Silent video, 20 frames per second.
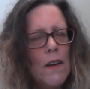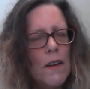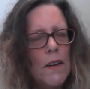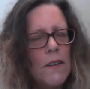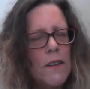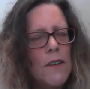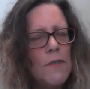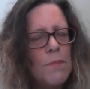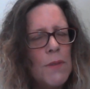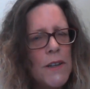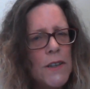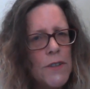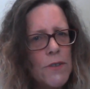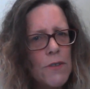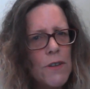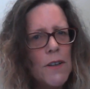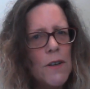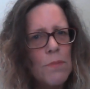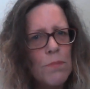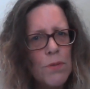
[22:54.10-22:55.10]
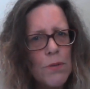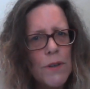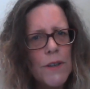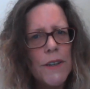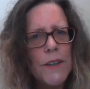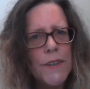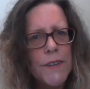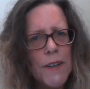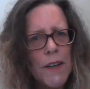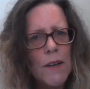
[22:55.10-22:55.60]
And they've been doing a
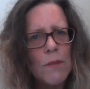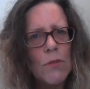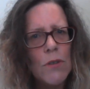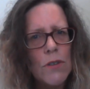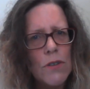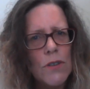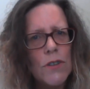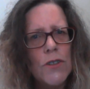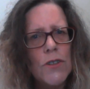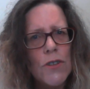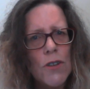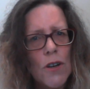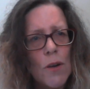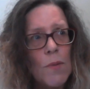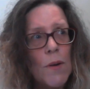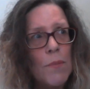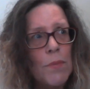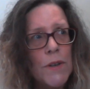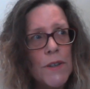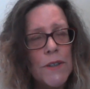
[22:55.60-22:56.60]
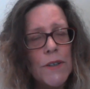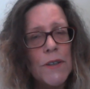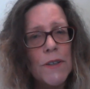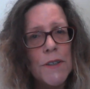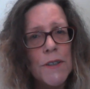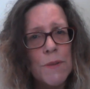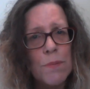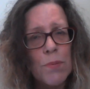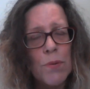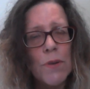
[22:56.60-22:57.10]
pretty damn good job up until
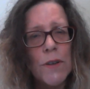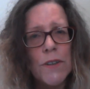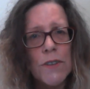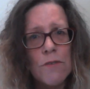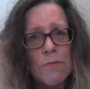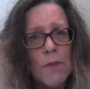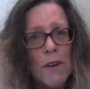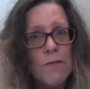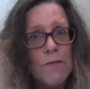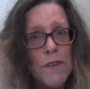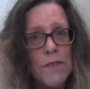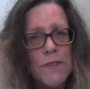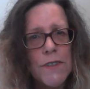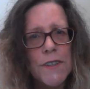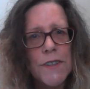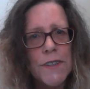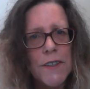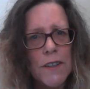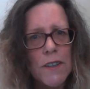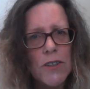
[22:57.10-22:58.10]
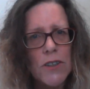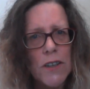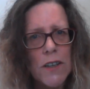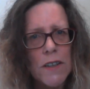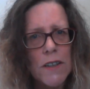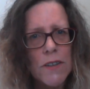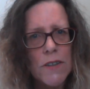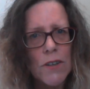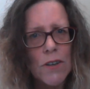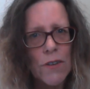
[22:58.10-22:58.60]
this point of my fifty-six
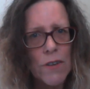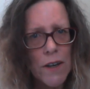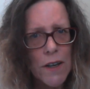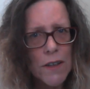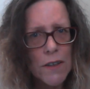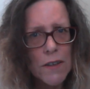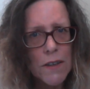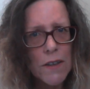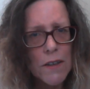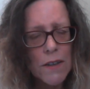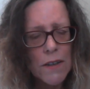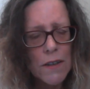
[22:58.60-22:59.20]
years, correct?